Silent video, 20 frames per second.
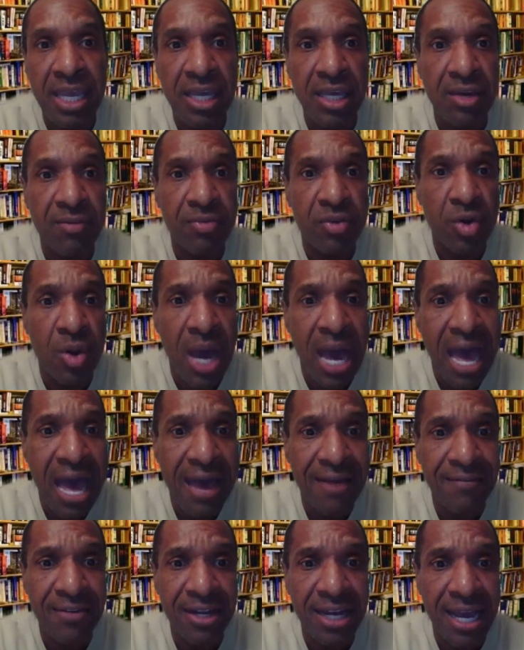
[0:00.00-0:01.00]
If you
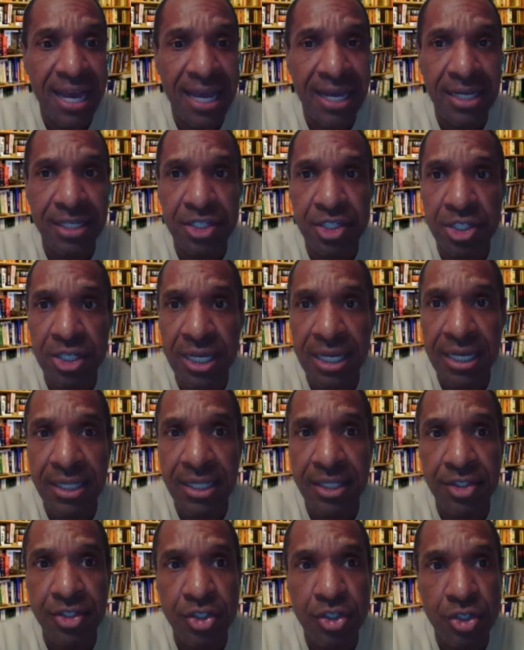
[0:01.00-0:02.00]
haven't had a
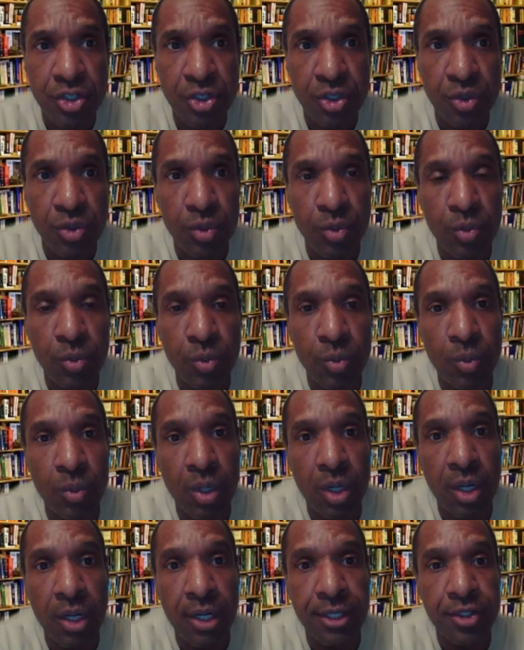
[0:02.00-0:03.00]
chance to
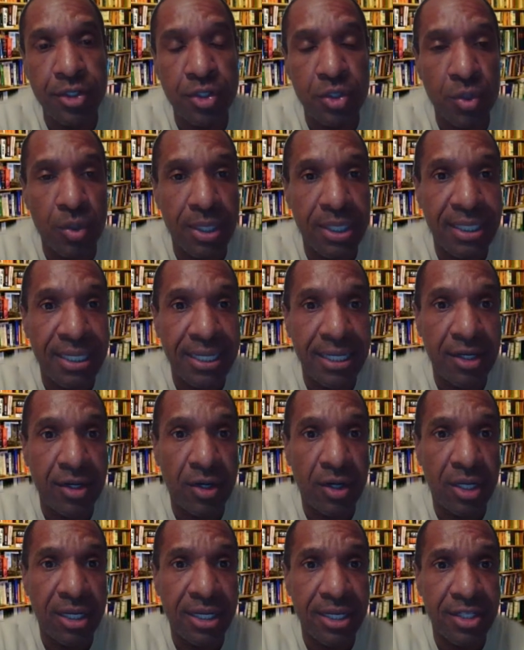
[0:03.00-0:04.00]
join in
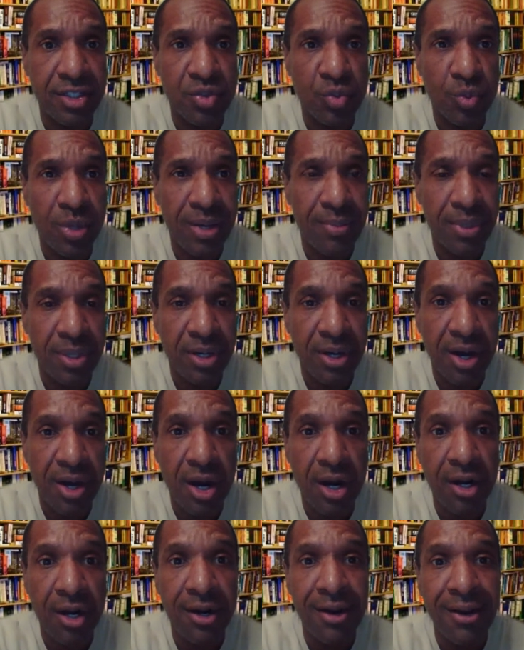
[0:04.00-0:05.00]
on his
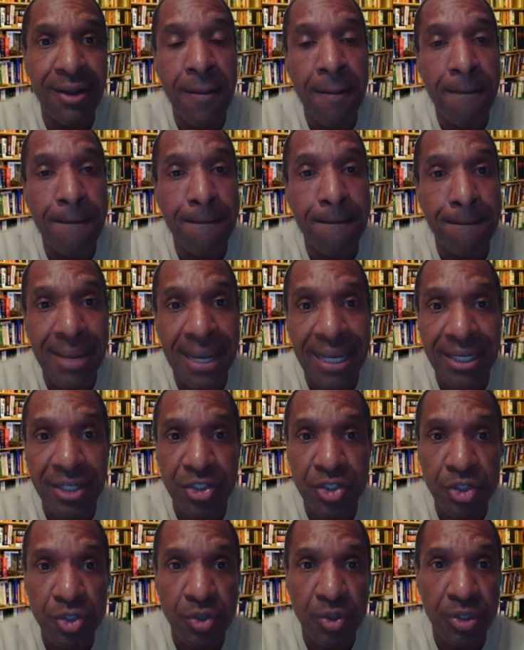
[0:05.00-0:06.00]
webinar, make
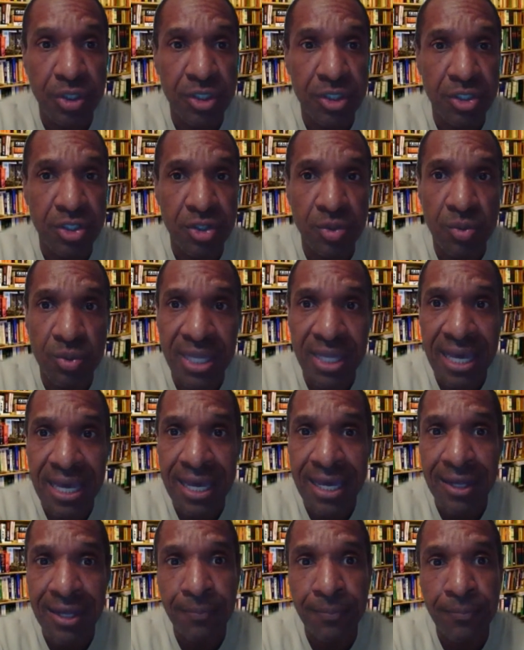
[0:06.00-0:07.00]
sure you do
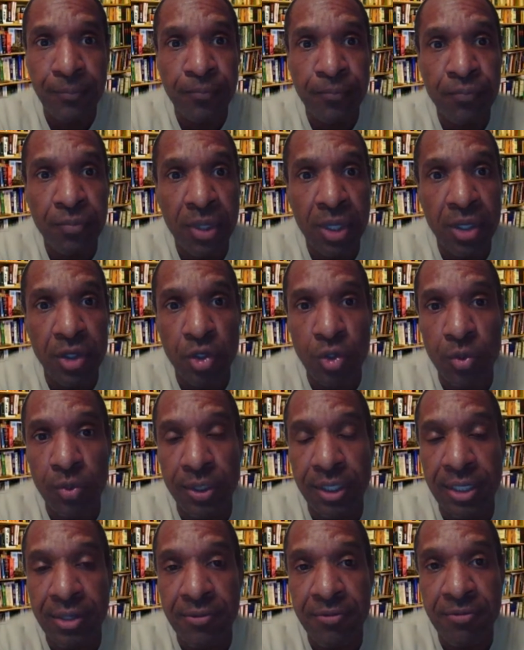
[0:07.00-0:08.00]
that. You
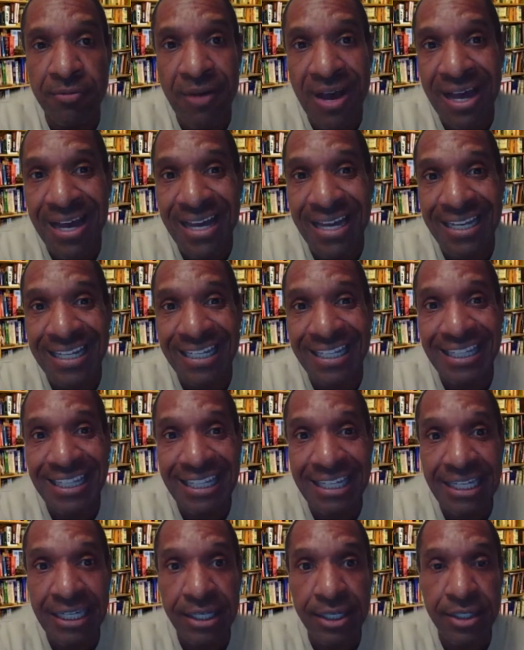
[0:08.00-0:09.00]
can find
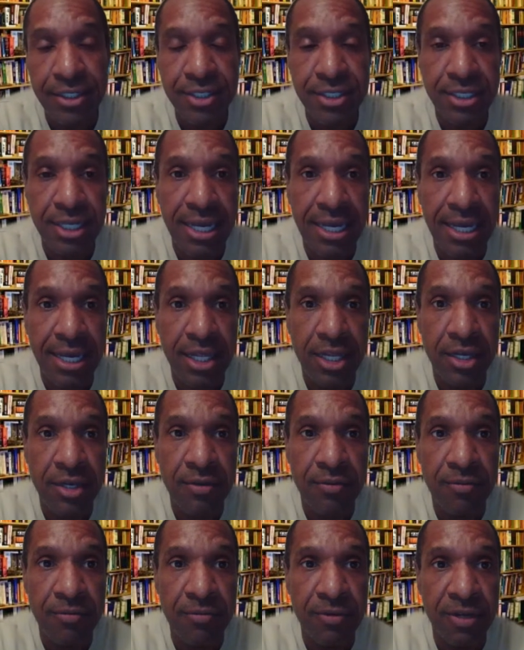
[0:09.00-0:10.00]
links
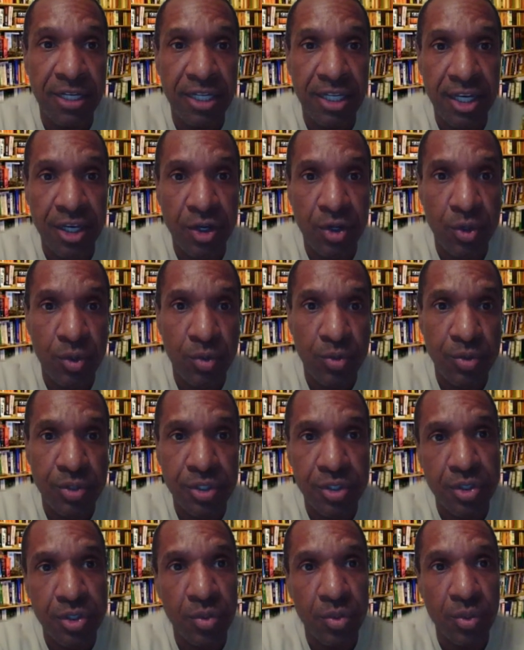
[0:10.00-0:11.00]
and
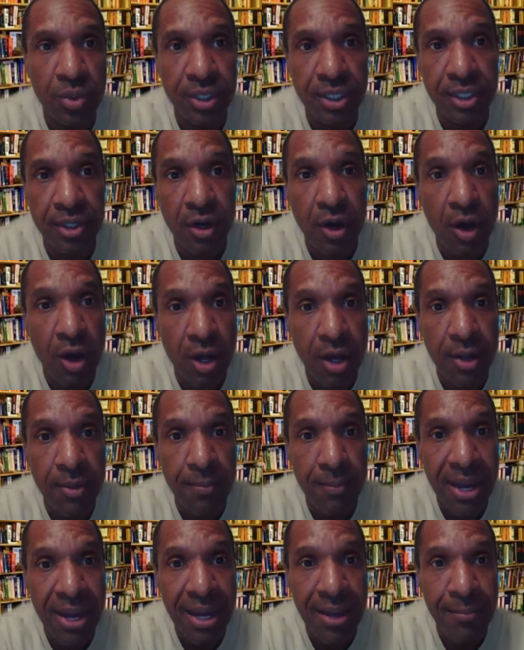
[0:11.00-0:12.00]
videos to it on
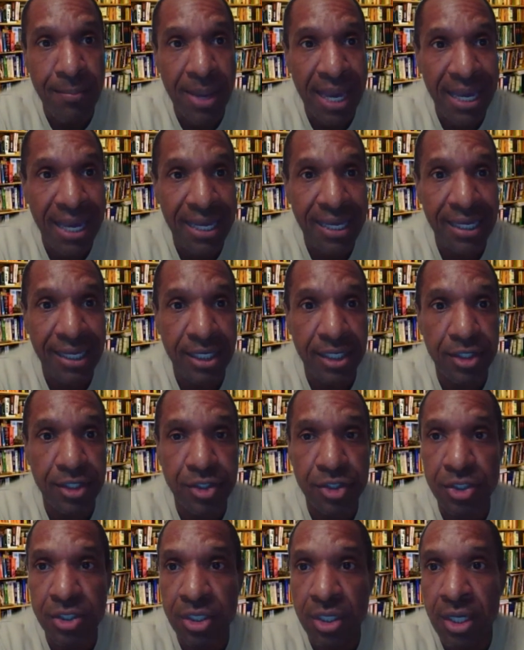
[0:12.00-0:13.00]
my
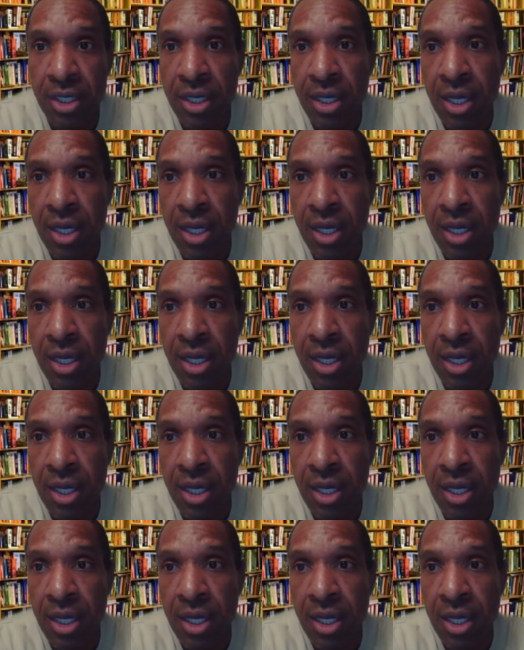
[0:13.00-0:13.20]
page.